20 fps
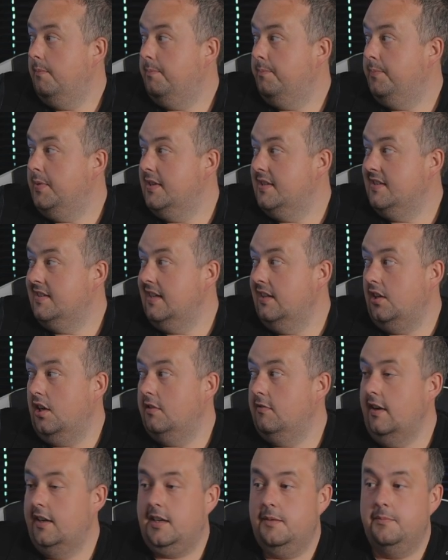but still, I
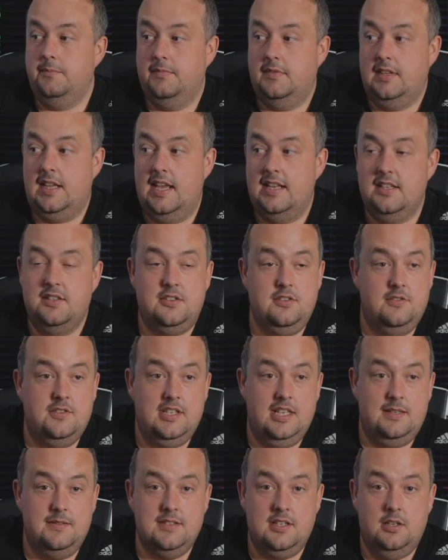reckon they're the two
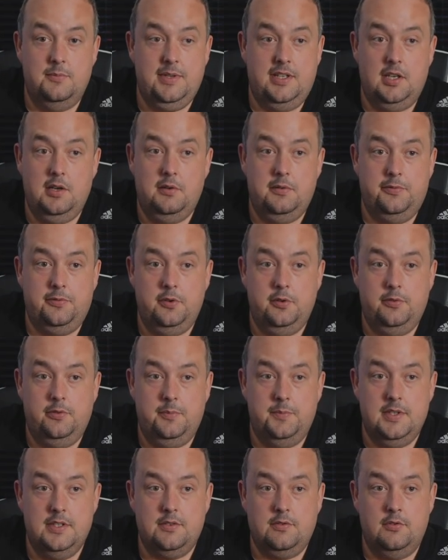teams that'll be going through
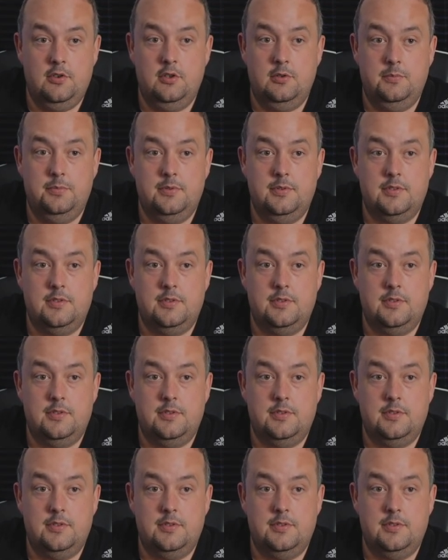from this group.